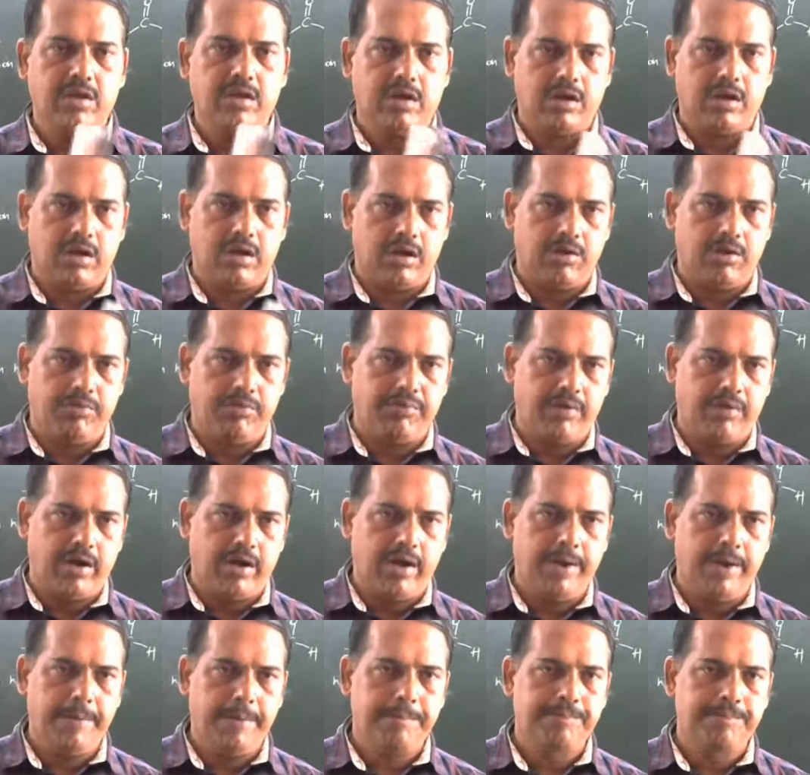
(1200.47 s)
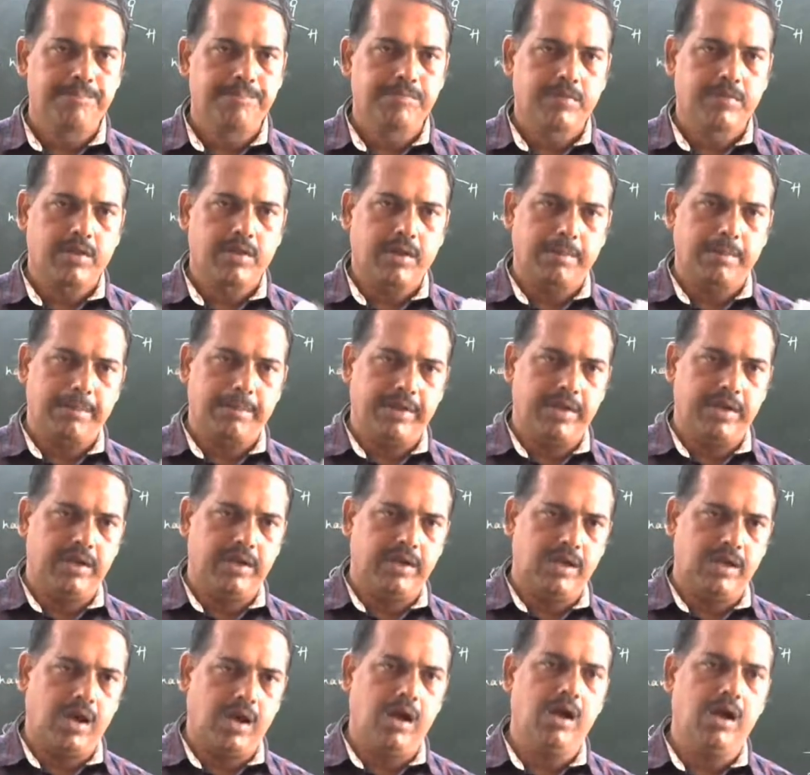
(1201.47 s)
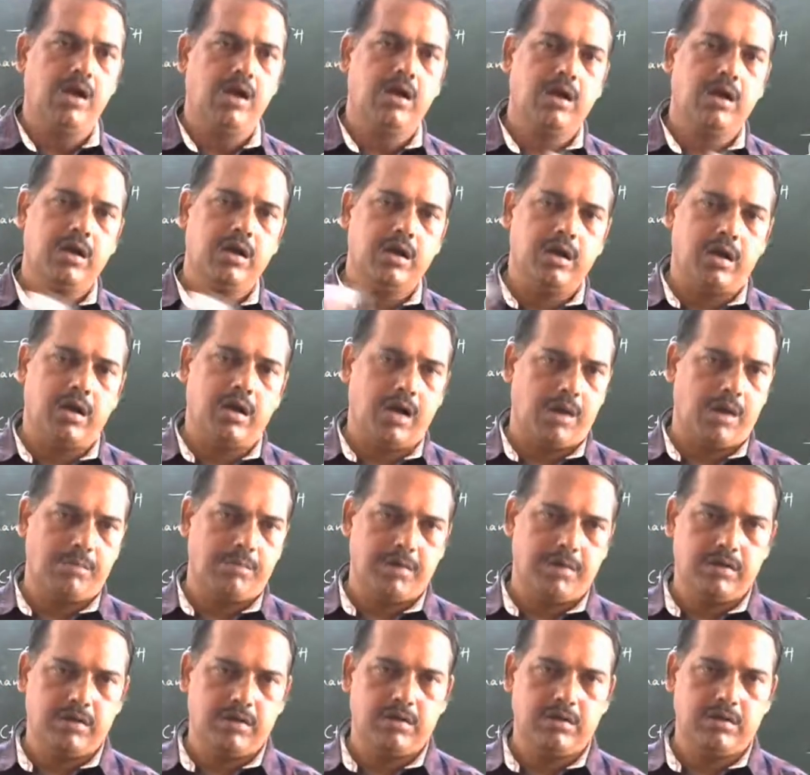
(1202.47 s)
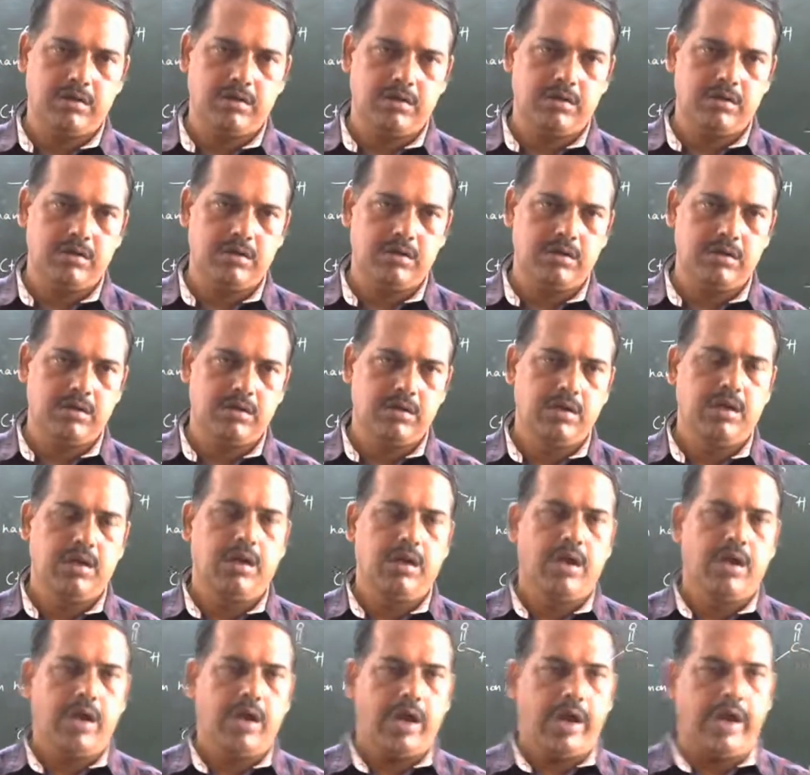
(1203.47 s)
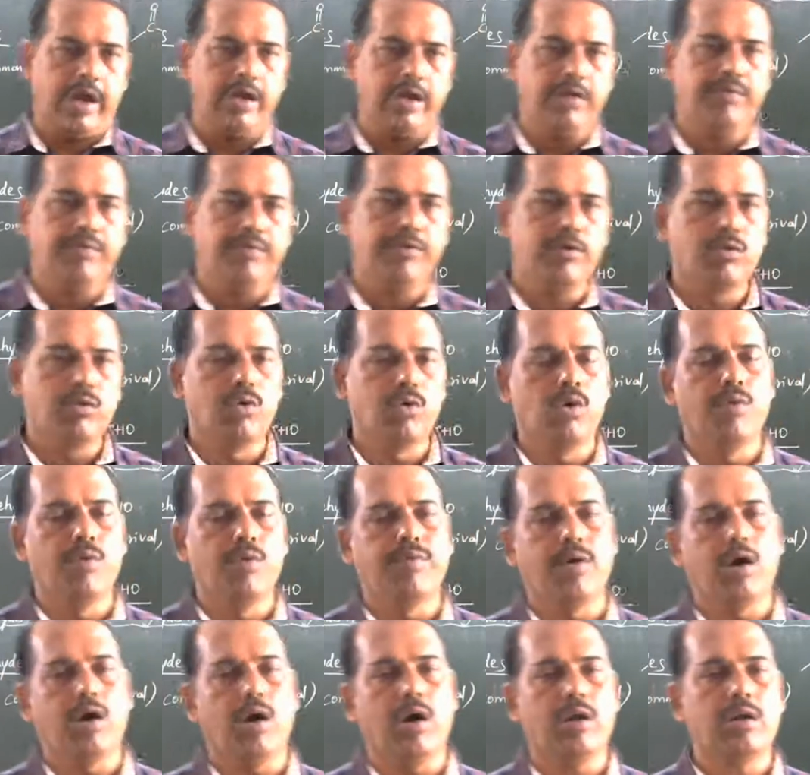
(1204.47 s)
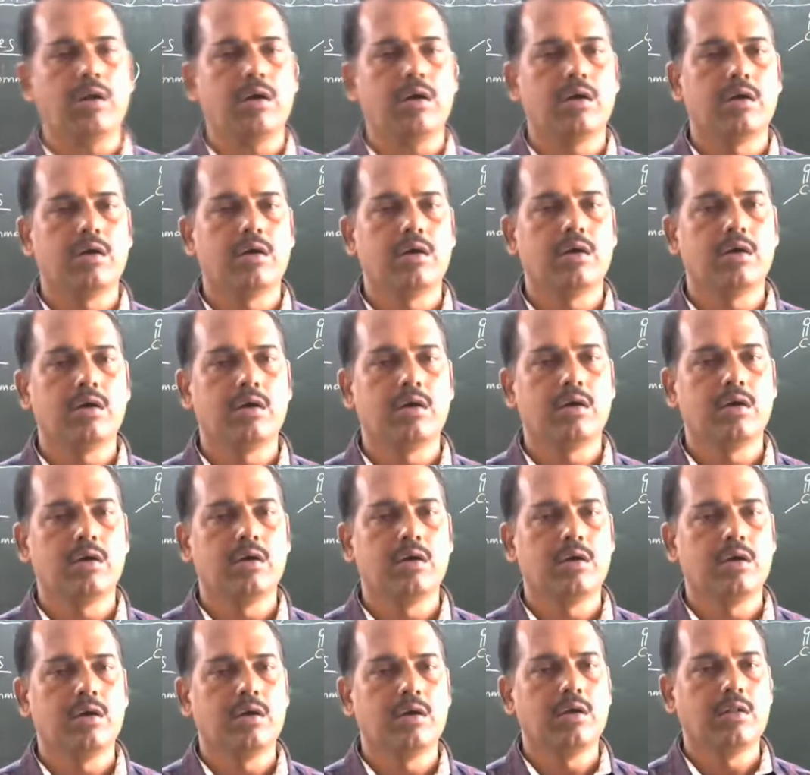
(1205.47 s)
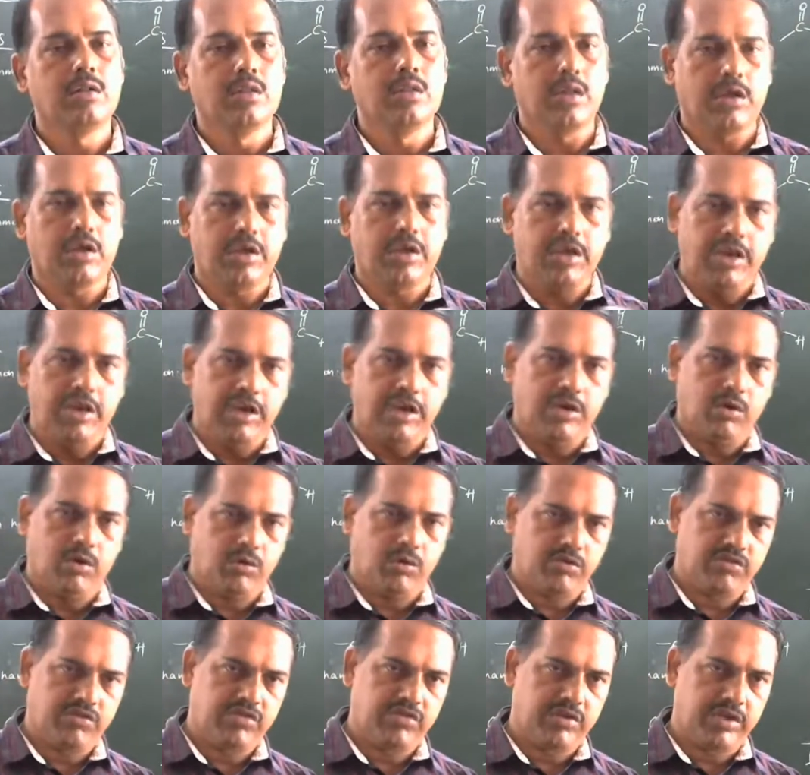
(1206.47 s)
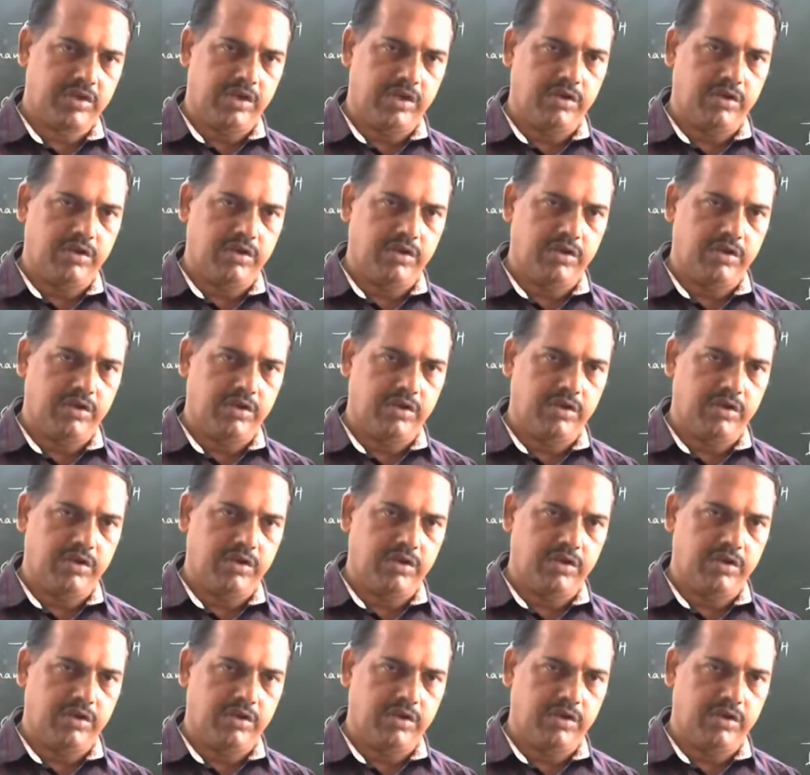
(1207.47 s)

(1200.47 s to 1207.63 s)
alpha, beta, gamma. And if you go for the ketones,